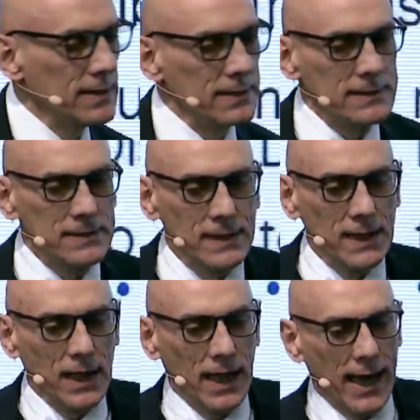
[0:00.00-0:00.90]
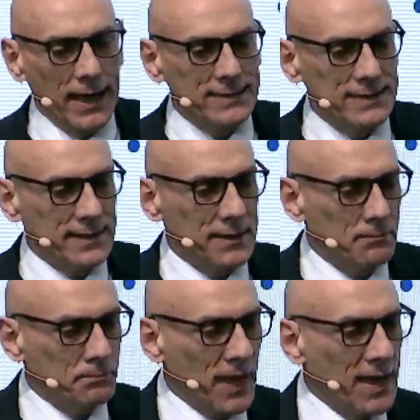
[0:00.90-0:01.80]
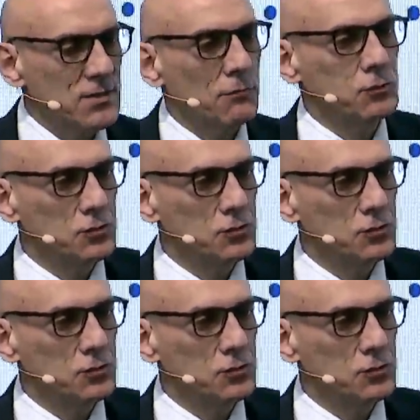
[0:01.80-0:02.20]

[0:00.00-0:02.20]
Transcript: Mm-hmm. And as of